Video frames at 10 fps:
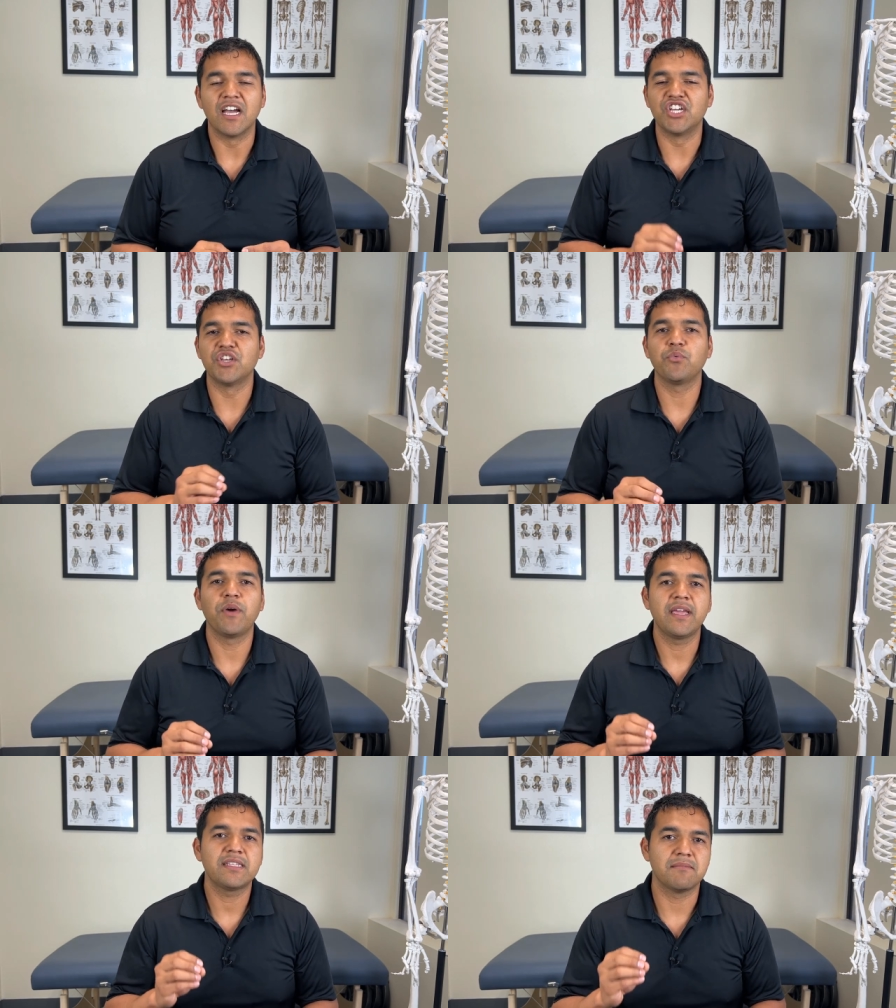A good
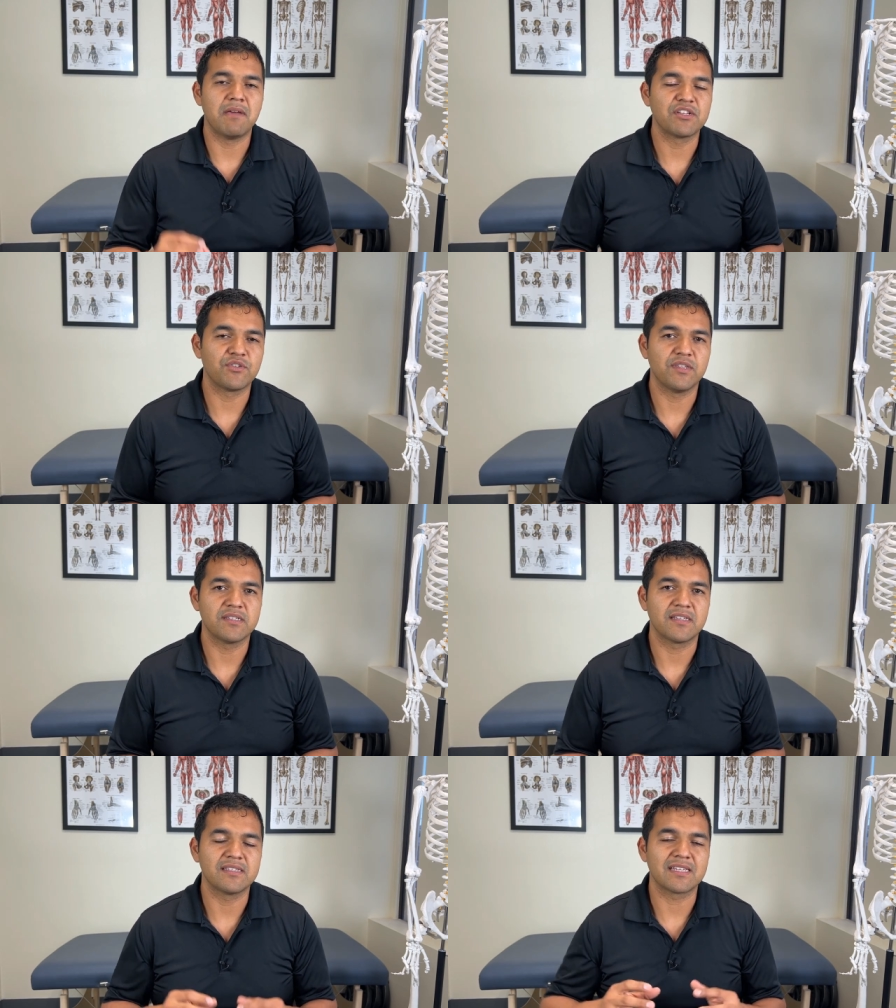way to measure
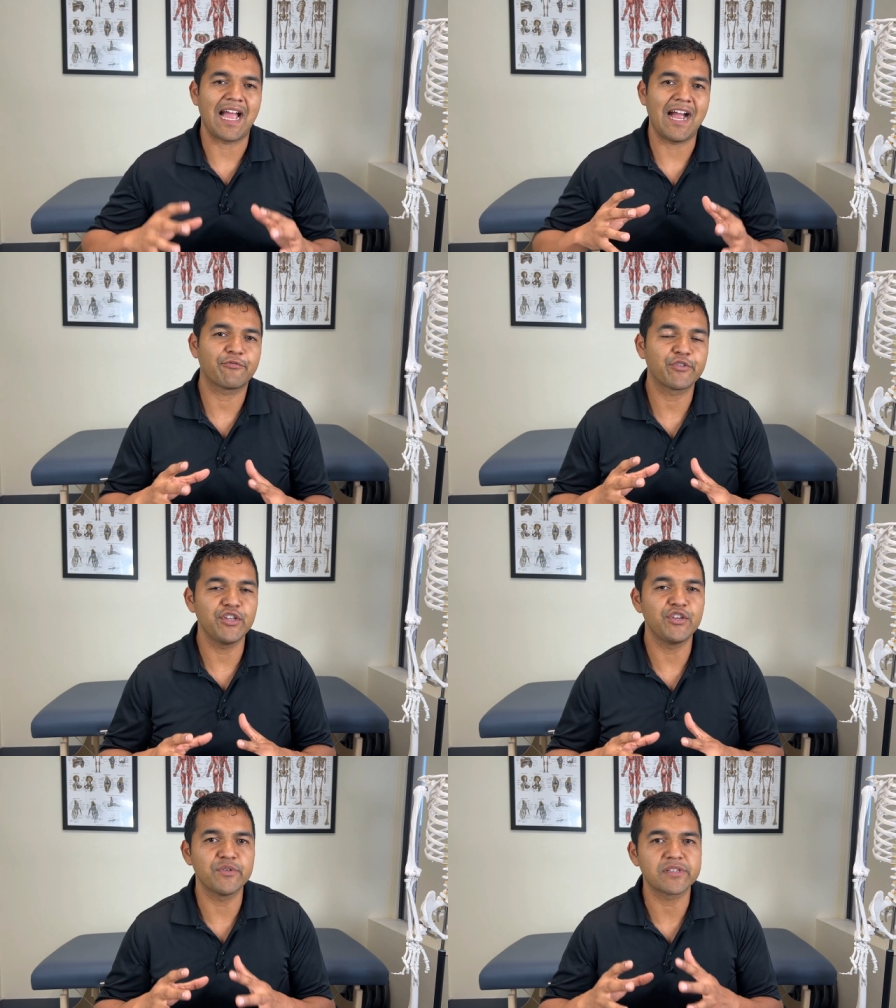this is
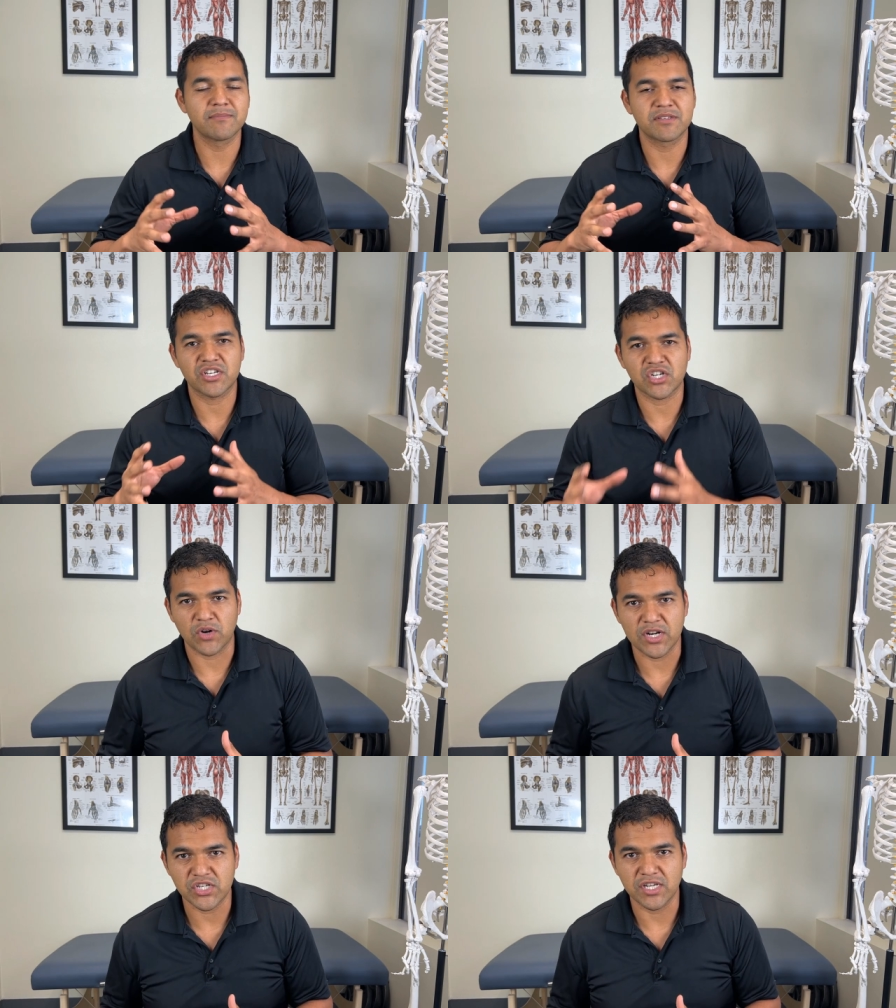after you do some
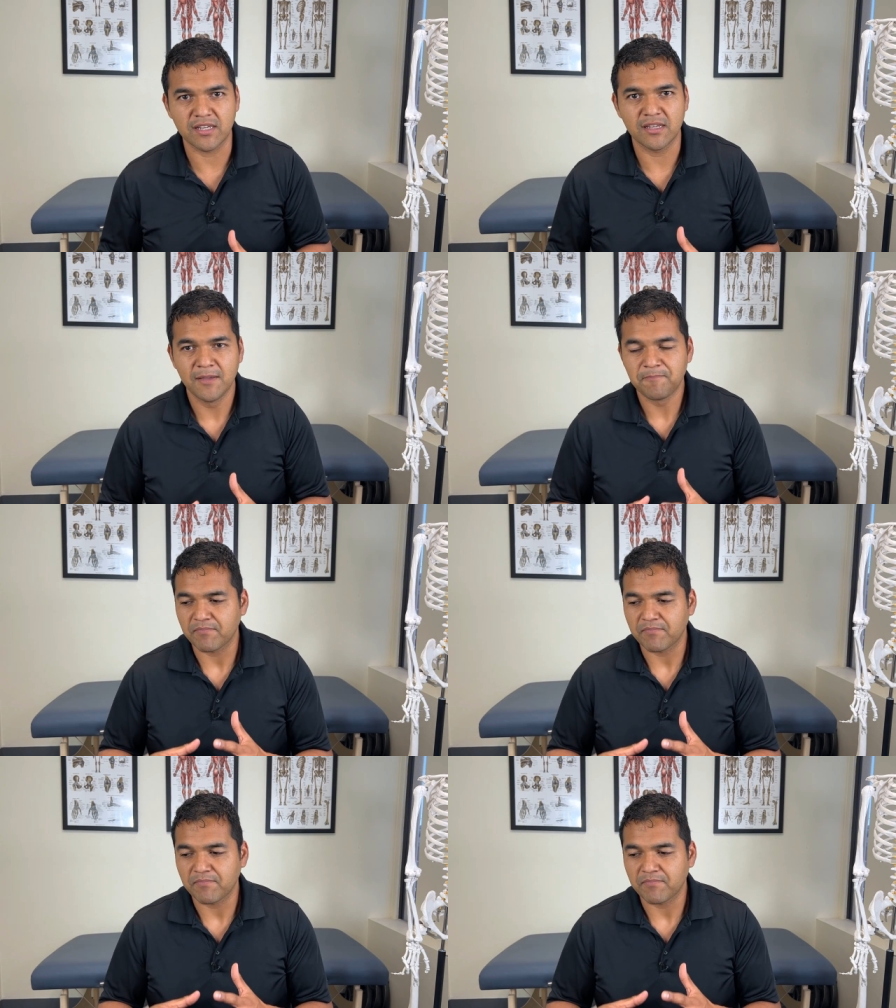stretching